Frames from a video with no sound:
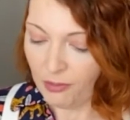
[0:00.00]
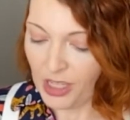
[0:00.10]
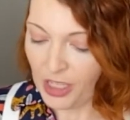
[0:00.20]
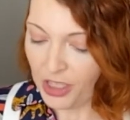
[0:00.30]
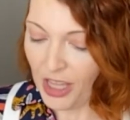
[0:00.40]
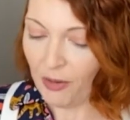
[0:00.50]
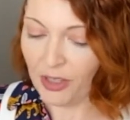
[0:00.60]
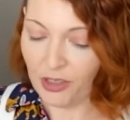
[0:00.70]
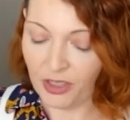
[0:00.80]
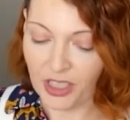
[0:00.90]
dish, that way
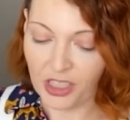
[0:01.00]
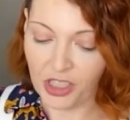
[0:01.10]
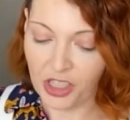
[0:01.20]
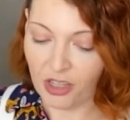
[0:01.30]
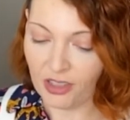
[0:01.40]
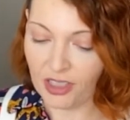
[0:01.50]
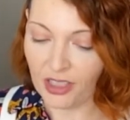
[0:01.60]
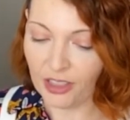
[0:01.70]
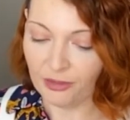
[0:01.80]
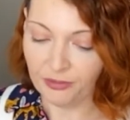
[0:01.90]
you don't get any shells in
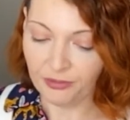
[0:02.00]
there.